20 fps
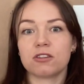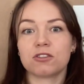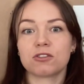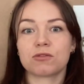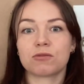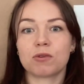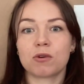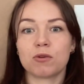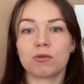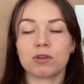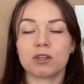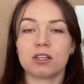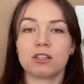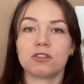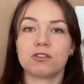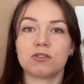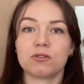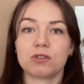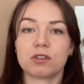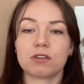grown
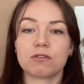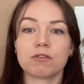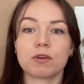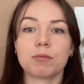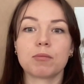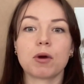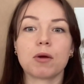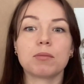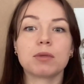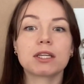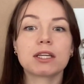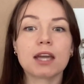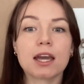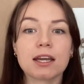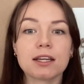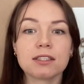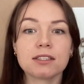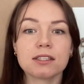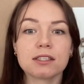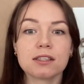into different
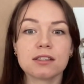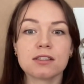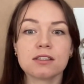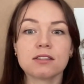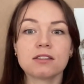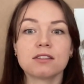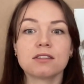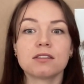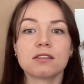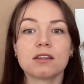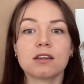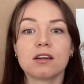publications,